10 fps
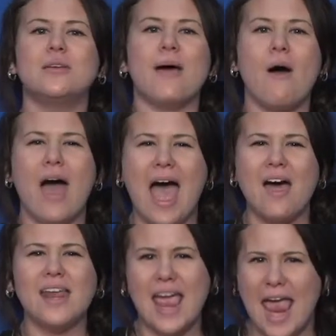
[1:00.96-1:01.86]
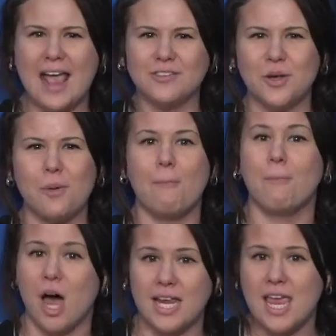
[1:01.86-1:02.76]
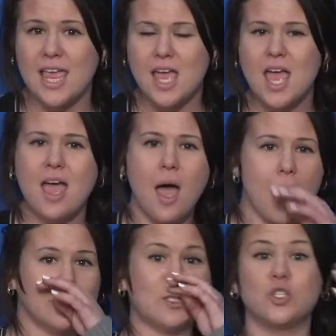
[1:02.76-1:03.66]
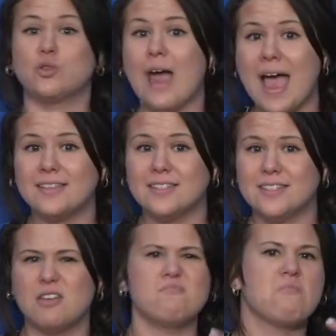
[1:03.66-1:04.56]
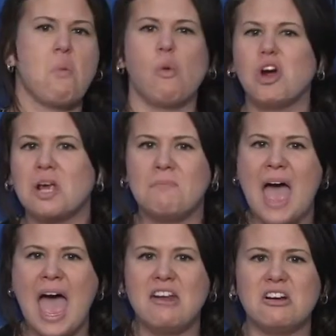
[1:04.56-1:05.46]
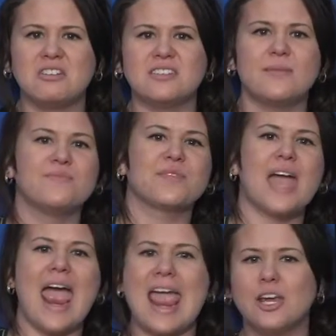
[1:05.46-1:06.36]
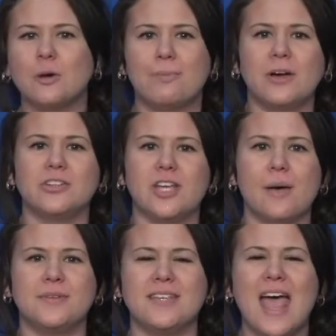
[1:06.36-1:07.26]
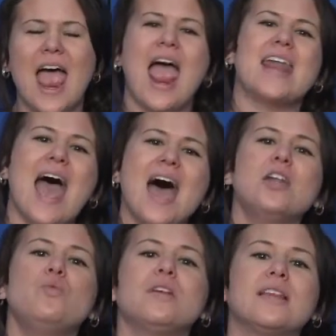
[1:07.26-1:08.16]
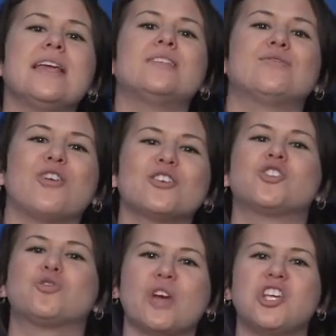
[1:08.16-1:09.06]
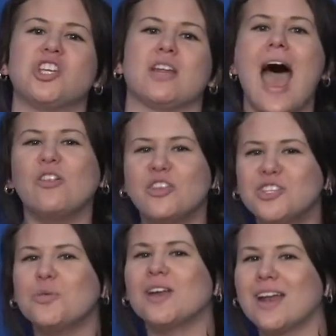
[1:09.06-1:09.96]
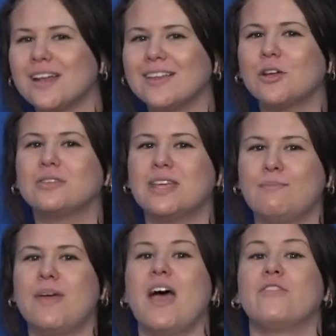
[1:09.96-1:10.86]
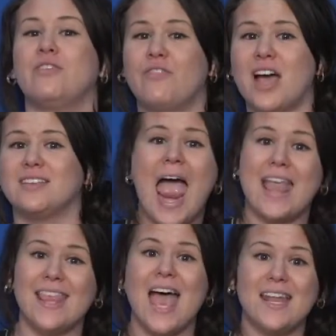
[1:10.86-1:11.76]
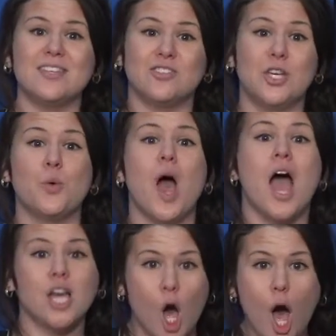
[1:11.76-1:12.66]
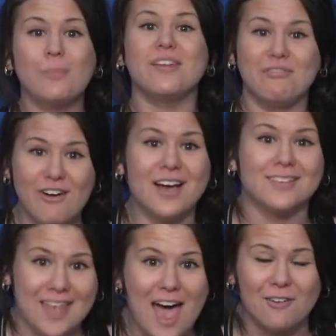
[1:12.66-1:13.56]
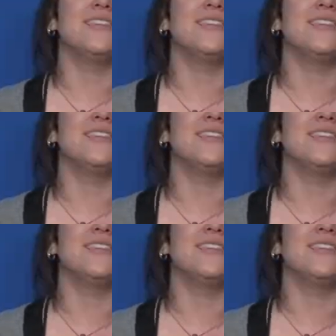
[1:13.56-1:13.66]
about how to handle money, stress, work matters, anger buildups, and how to release frustration. I'll let you in on a little tidbit of advice, and that is to calm the down.